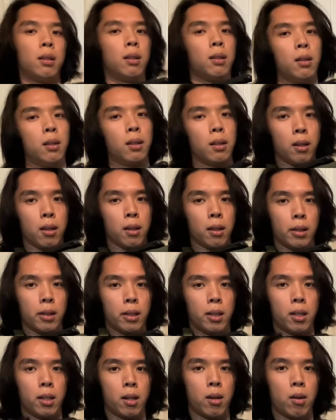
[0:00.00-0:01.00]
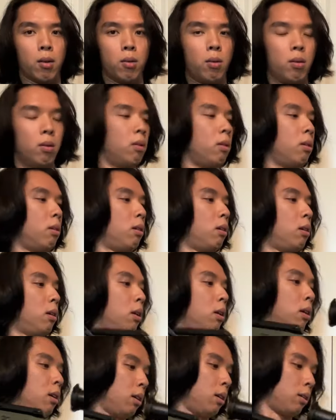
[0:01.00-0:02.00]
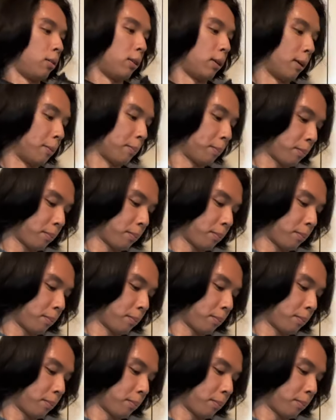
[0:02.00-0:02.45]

And there you go. Right.